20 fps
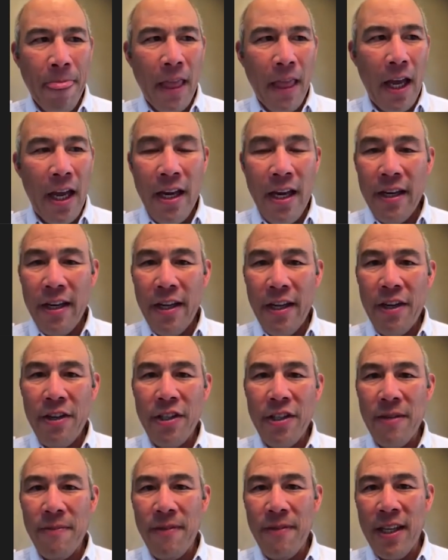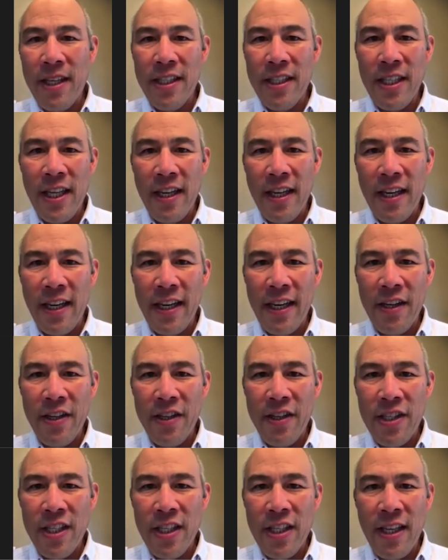and here's some things that I
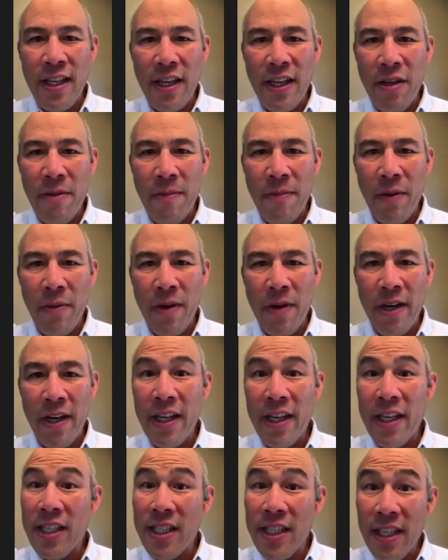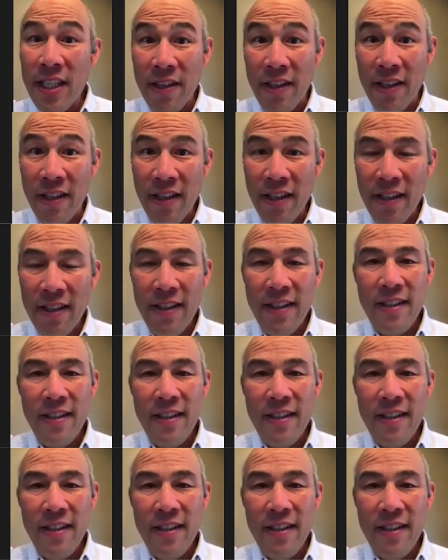could see that you might want to consider.